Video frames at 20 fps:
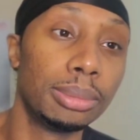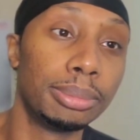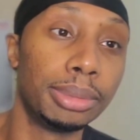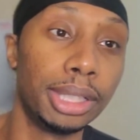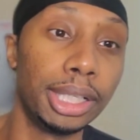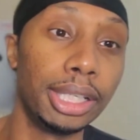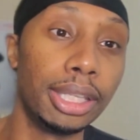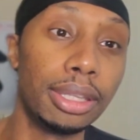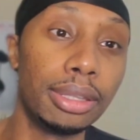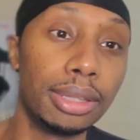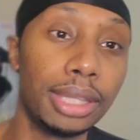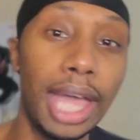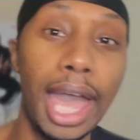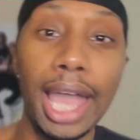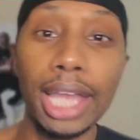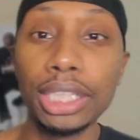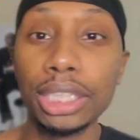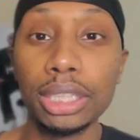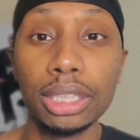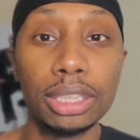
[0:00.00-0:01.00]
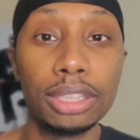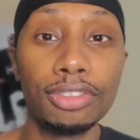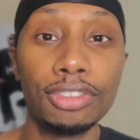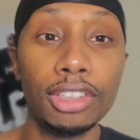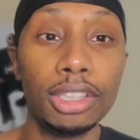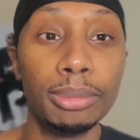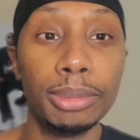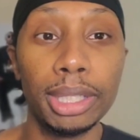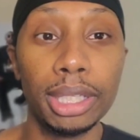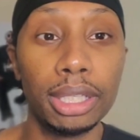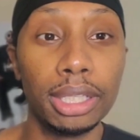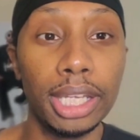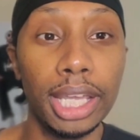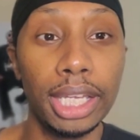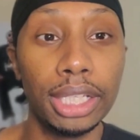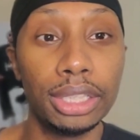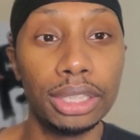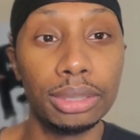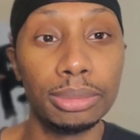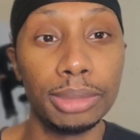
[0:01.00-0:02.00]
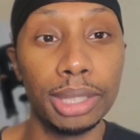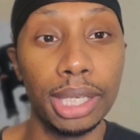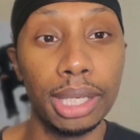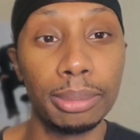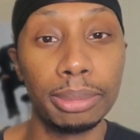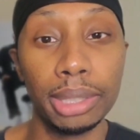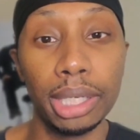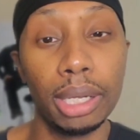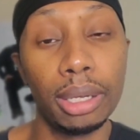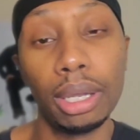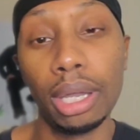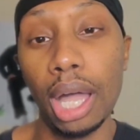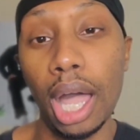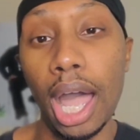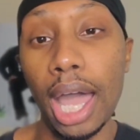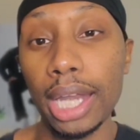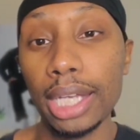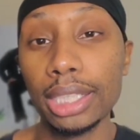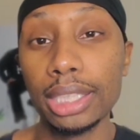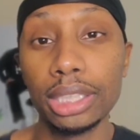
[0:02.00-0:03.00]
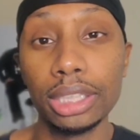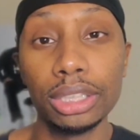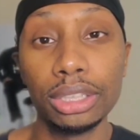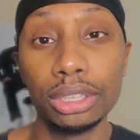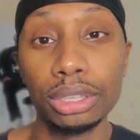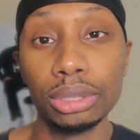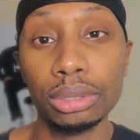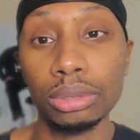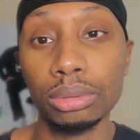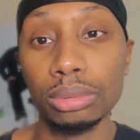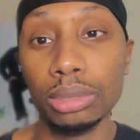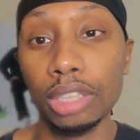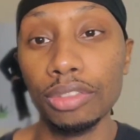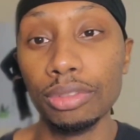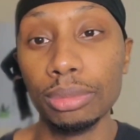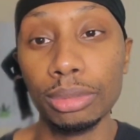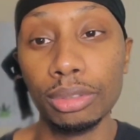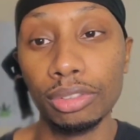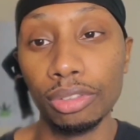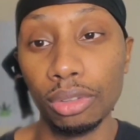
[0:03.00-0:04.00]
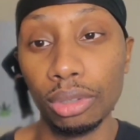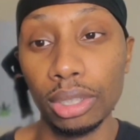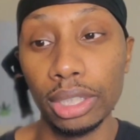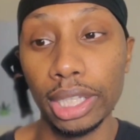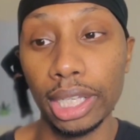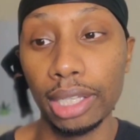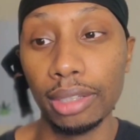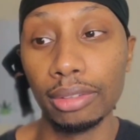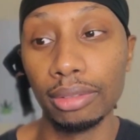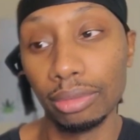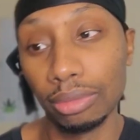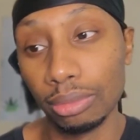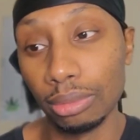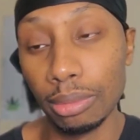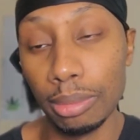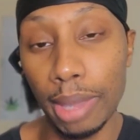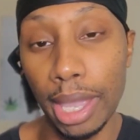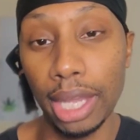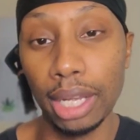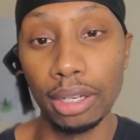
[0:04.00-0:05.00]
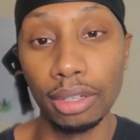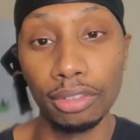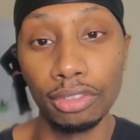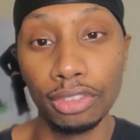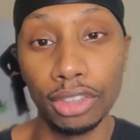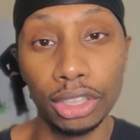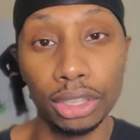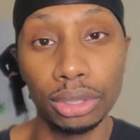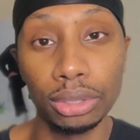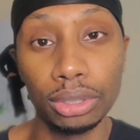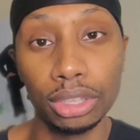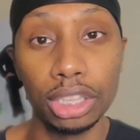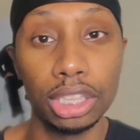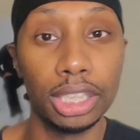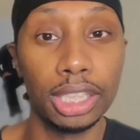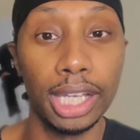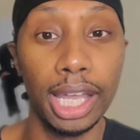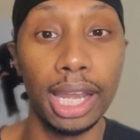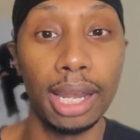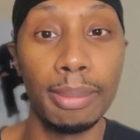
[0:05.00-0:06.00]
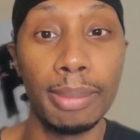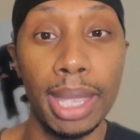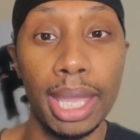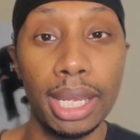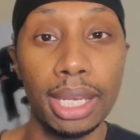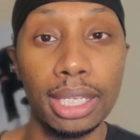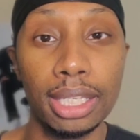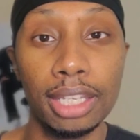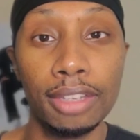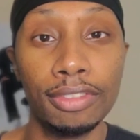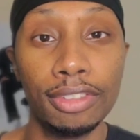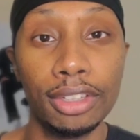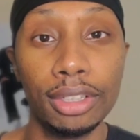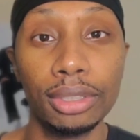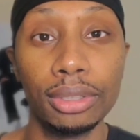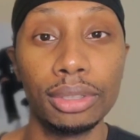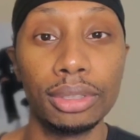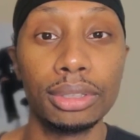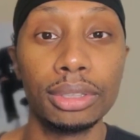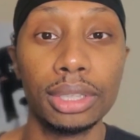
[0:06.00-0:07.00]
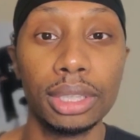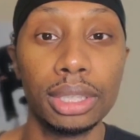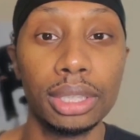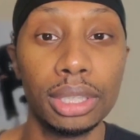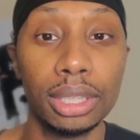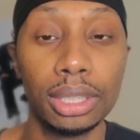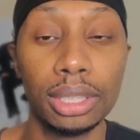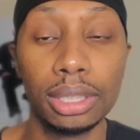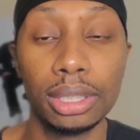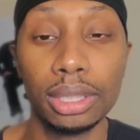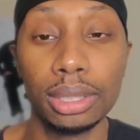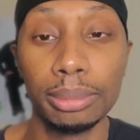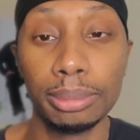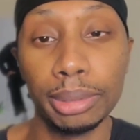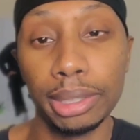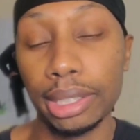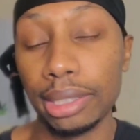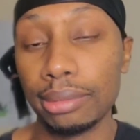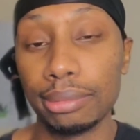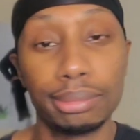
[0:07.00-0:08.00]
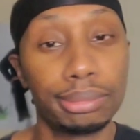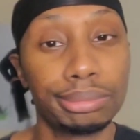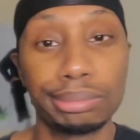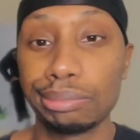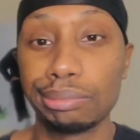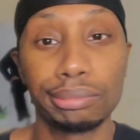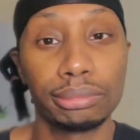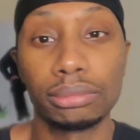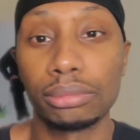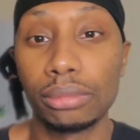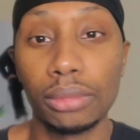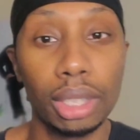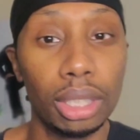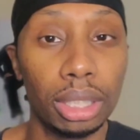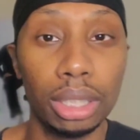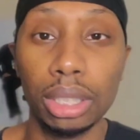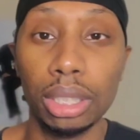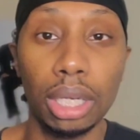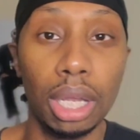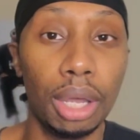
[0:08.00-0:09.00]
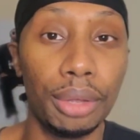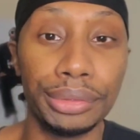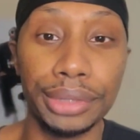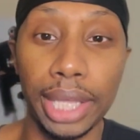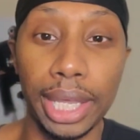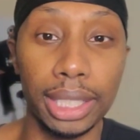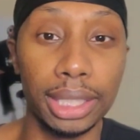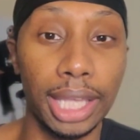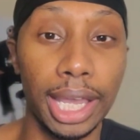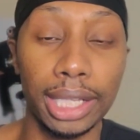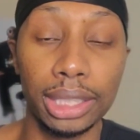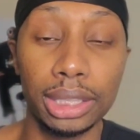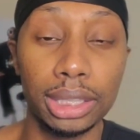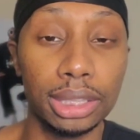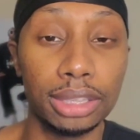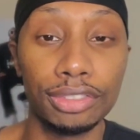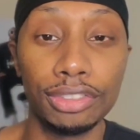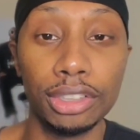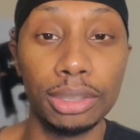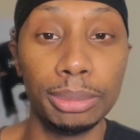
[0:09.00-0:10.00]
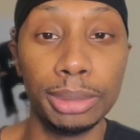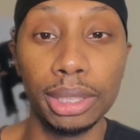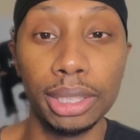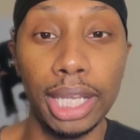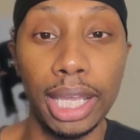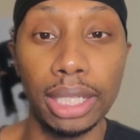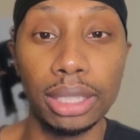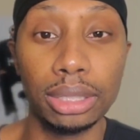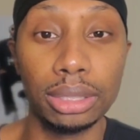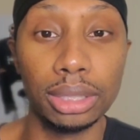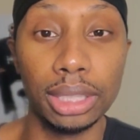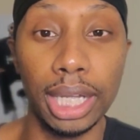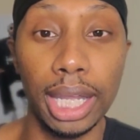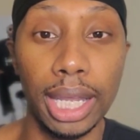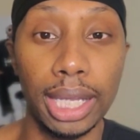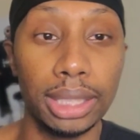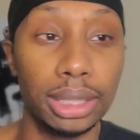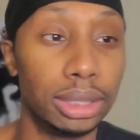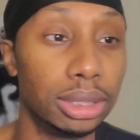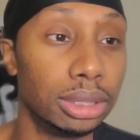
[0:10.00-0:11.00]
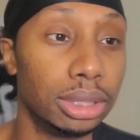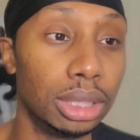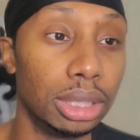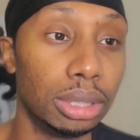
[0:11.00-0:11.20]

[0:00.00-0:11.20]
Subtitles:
But that's just female nature, man. But honestly, too, even before they made it official, she kind of made it difficult. But, that's just female nature, guys.